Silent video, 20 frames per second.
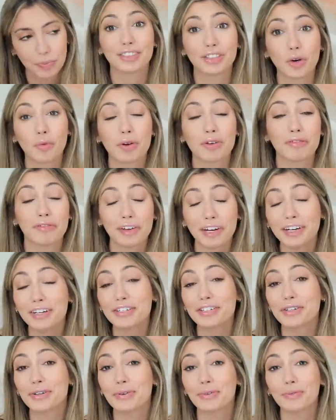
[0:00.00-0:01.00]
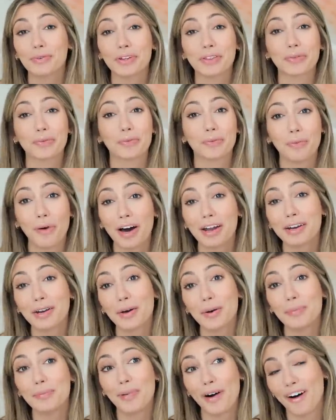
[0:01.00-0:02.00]
So we finished with one
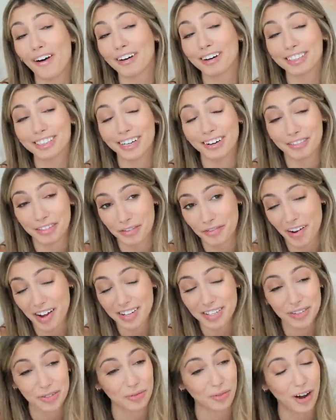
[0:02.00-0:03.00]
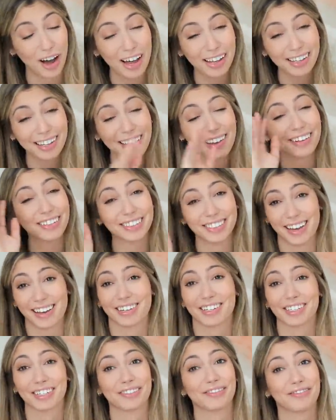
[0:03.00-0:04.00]
part of the fence, one little
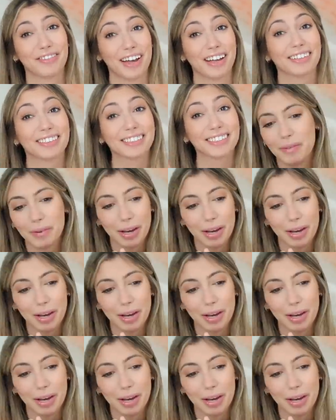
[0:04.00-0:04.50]
section of fence.